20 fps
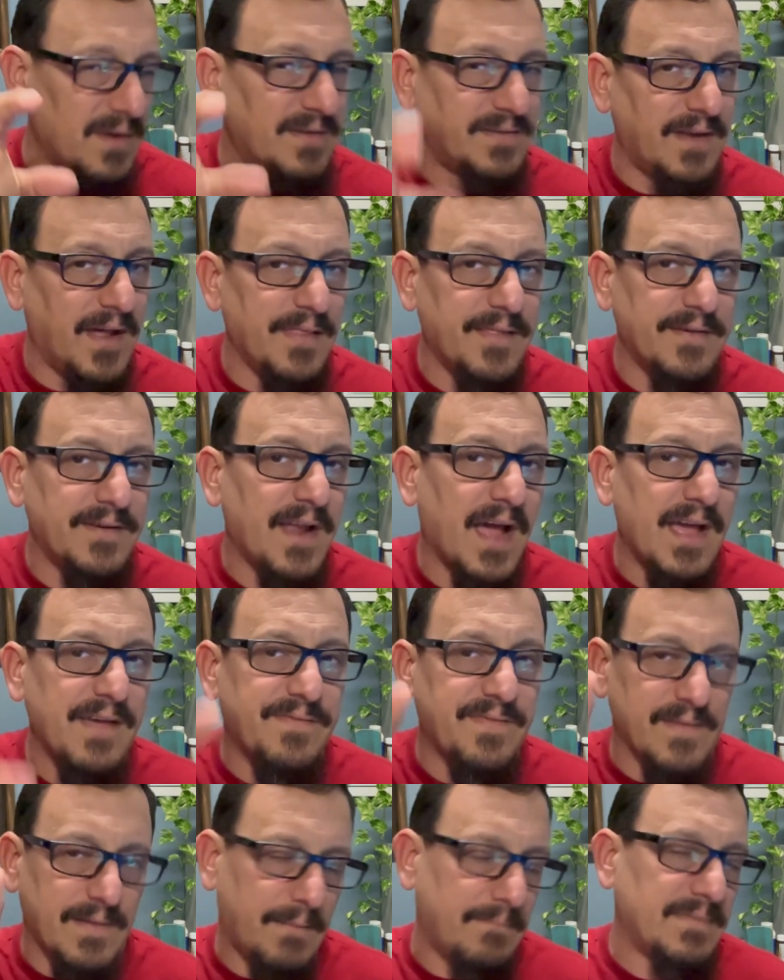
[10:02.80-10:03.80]
another
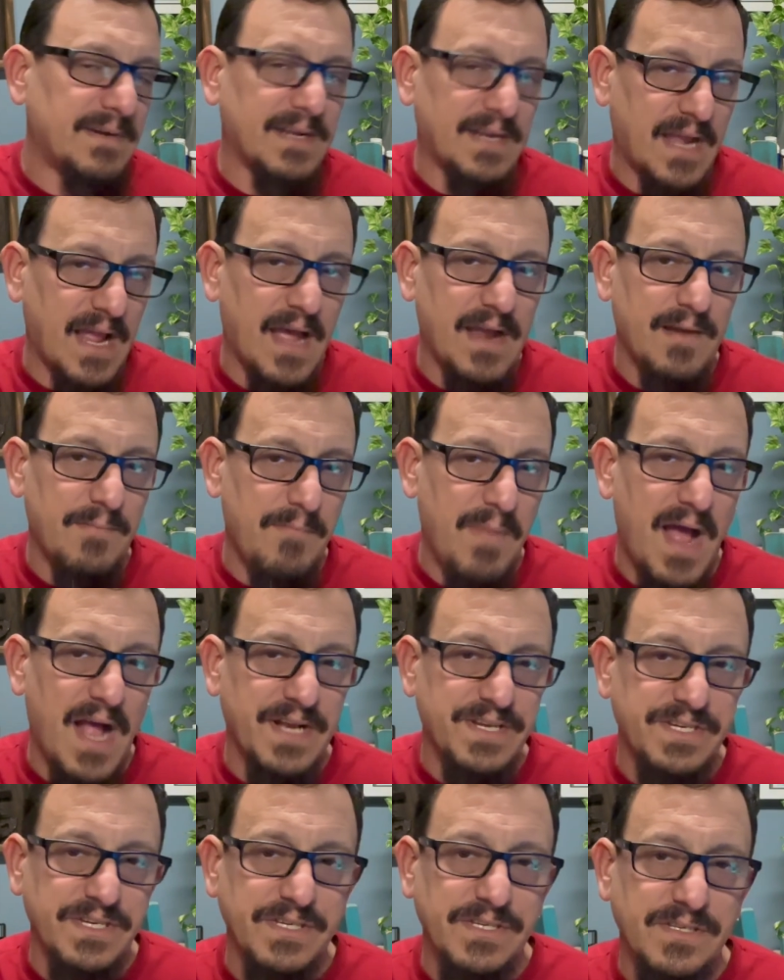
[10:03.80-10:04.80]
knife, and I'm going to kind of
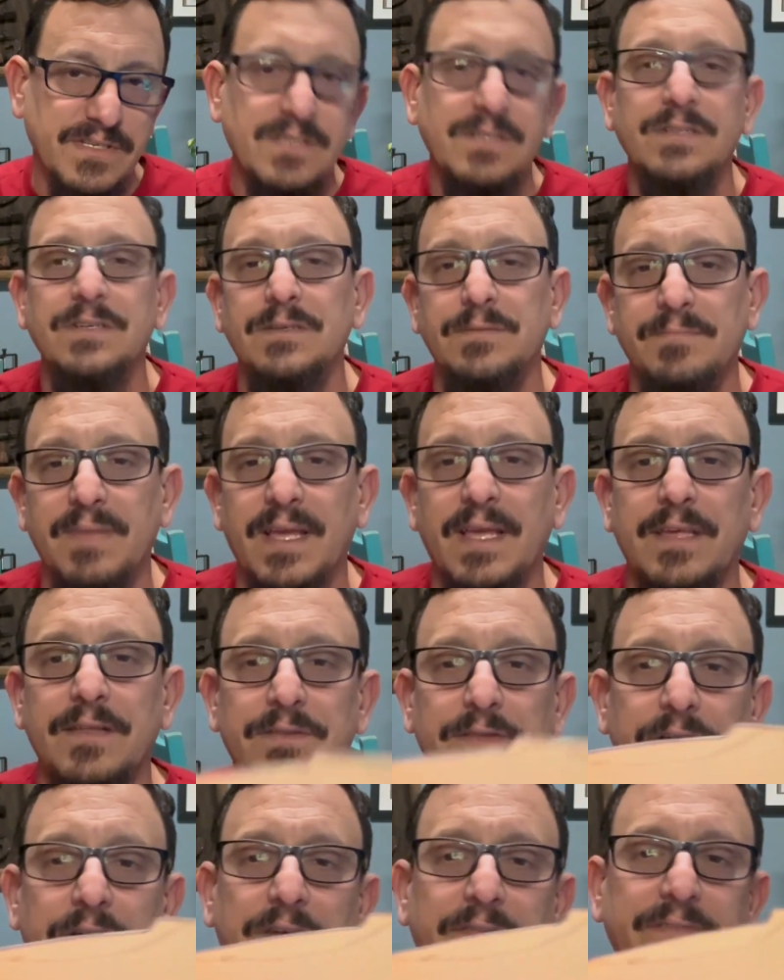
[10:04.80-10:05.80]
match it to make it
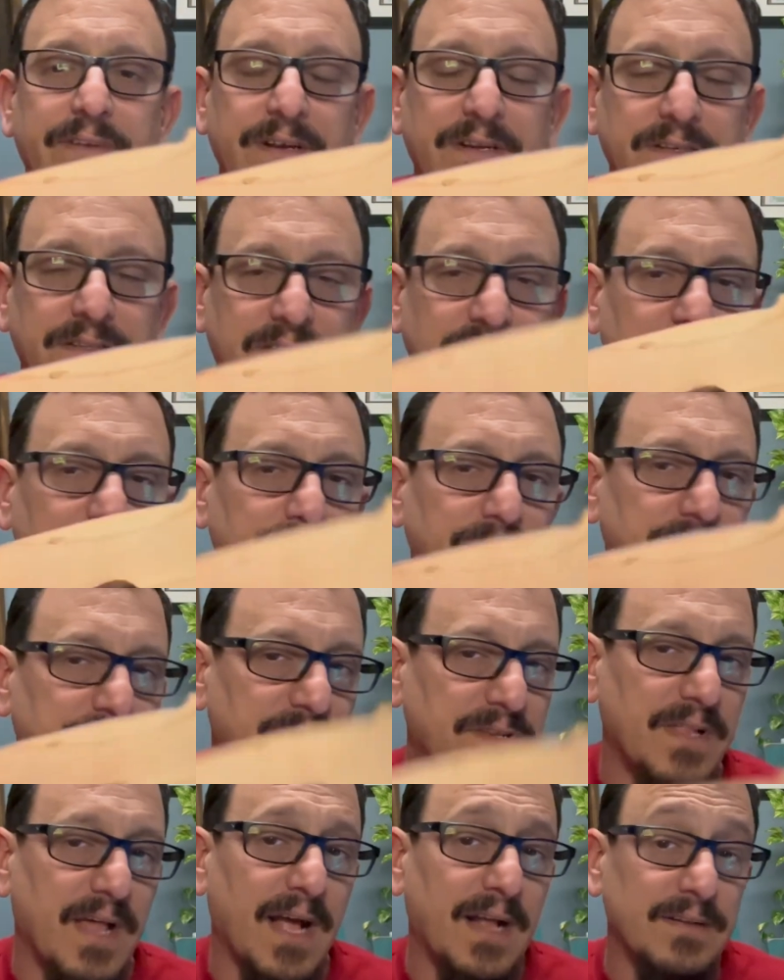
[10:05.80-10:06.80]
look very similar
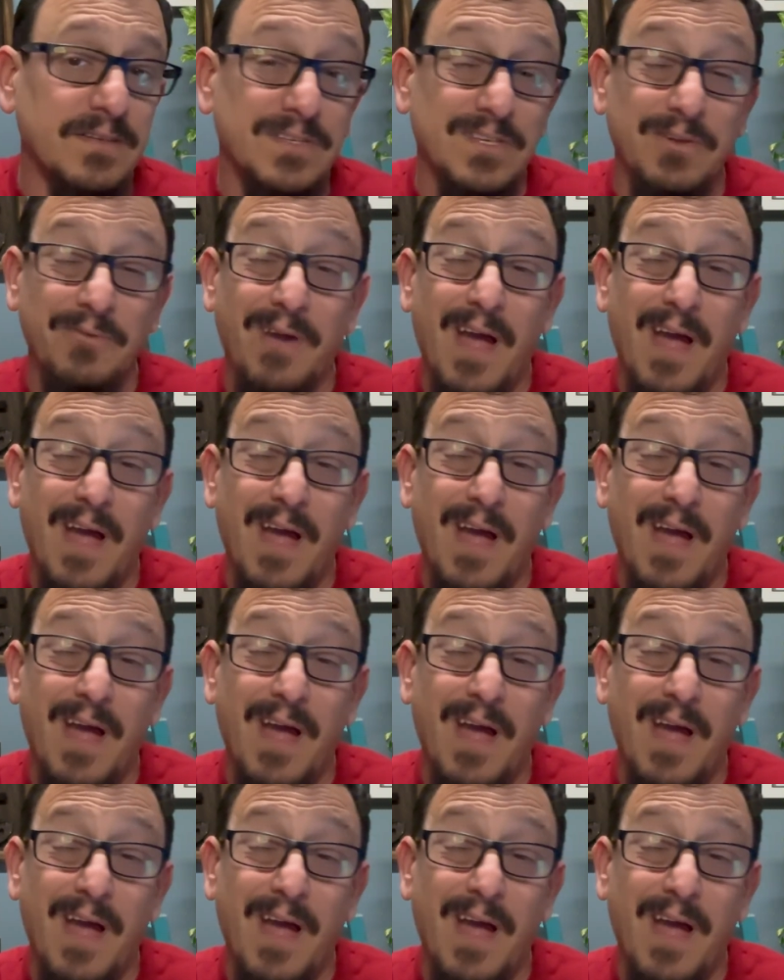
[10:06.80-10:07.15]
to that. So I